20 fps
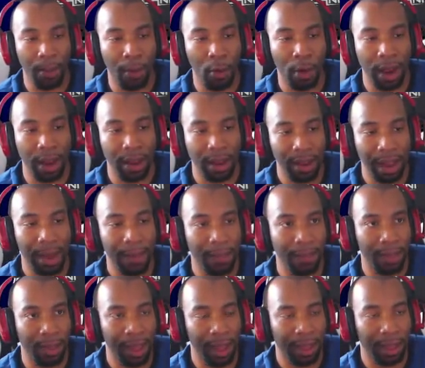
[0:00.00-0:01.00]

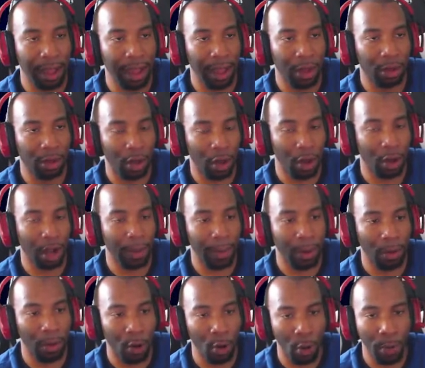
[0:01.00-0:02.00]
in-depth detailed talk
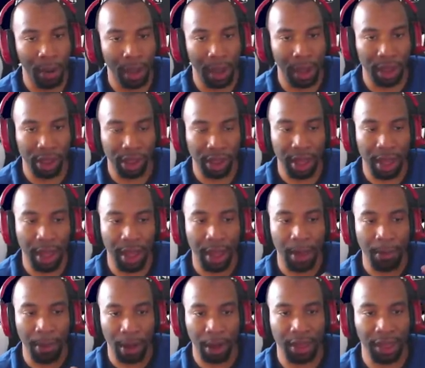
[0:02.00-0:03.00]
about OBS,
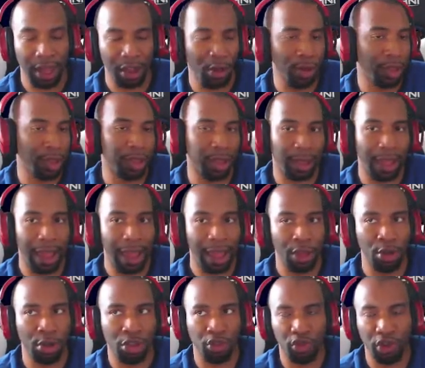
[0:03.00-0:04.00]
because I use this a lot. I
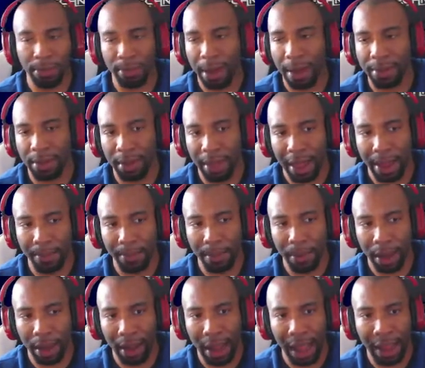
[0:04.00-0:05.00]
use Streamlabs a lot,
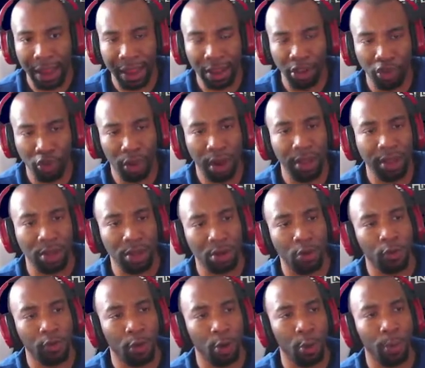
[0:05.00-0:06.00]
but I didn't transition
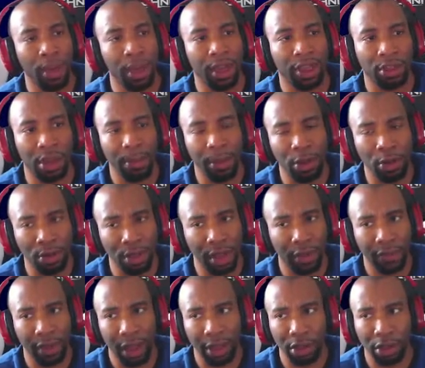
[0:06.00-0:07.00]
over to OBS. So I've been using it
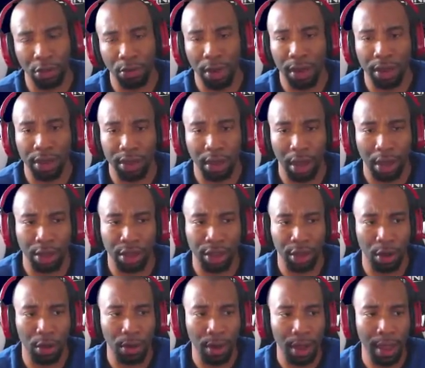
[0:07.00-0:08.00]
for like 2 years now.
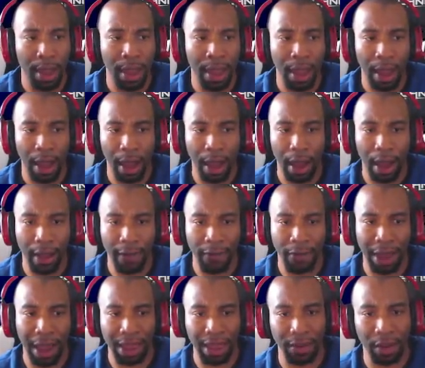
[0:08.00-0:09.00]
So if you
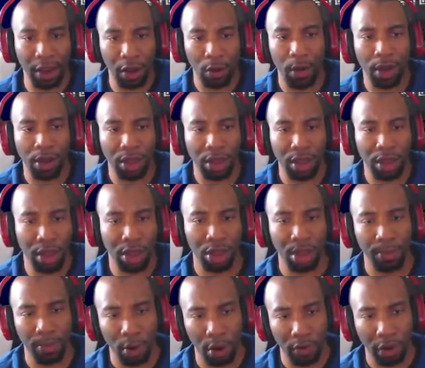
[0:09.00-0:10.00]
guys have any questions, this is
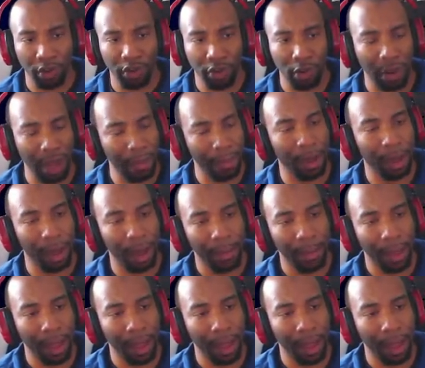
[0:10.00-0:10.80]
your boy Retro, hit me up.